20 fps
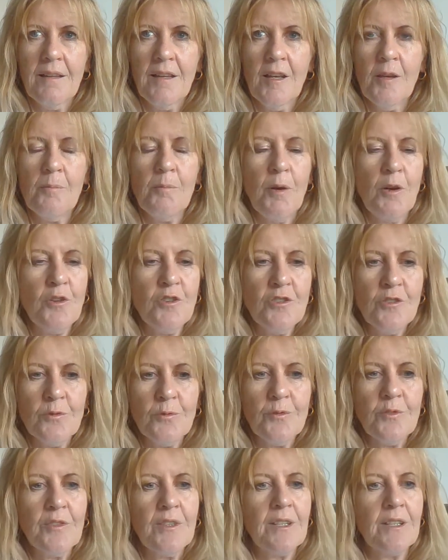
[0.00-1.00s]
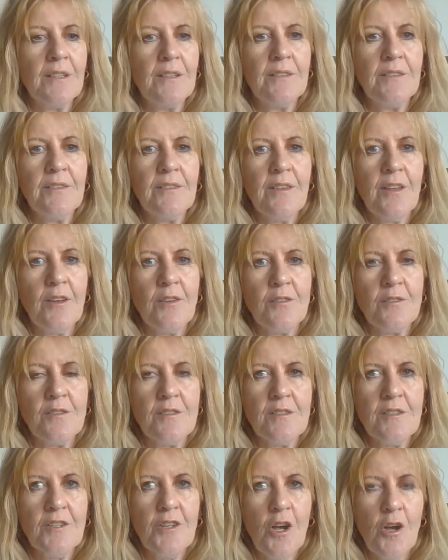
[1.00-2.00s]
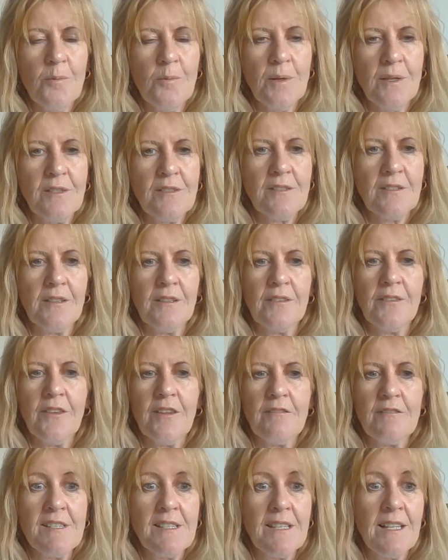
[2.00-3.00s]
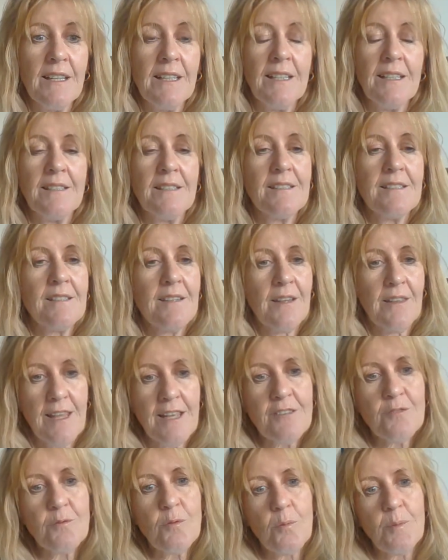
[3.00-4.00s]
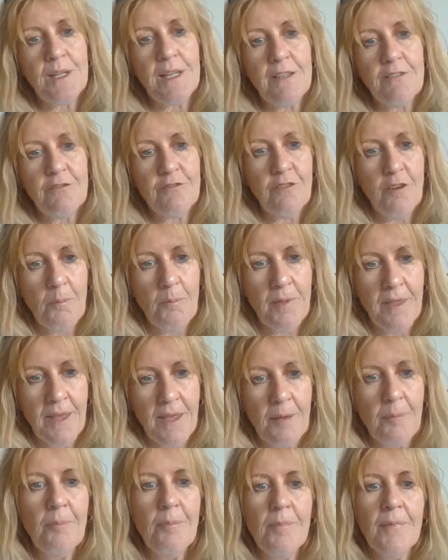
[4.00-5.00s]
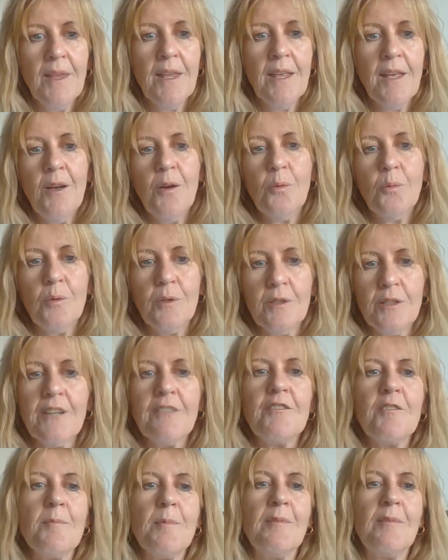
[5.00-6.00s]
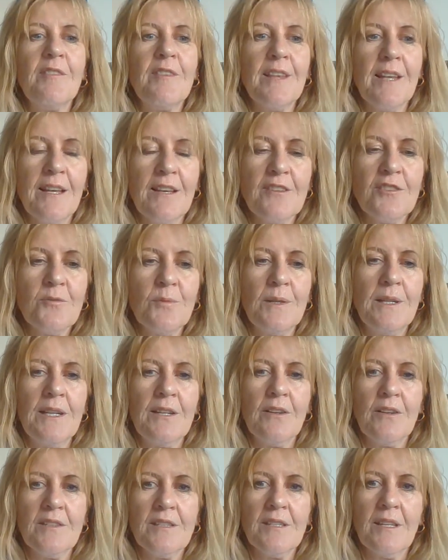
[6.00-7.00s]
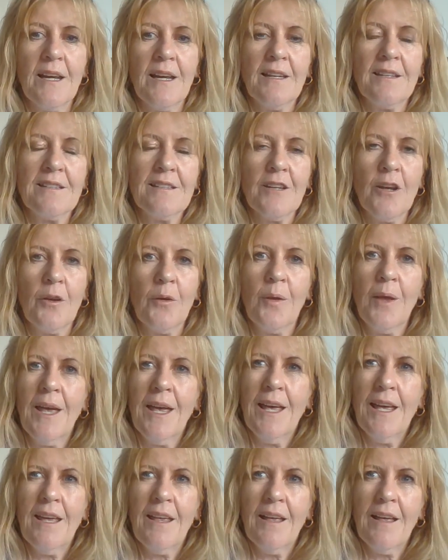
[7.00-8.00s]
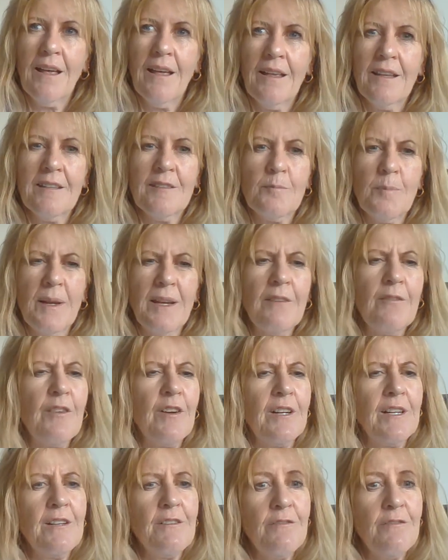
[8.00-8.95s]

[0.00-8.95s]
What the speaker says: emotional skills, those coping skills, the resilience. That's what we need from them. We'll give them everything else we need on site. So it's been a very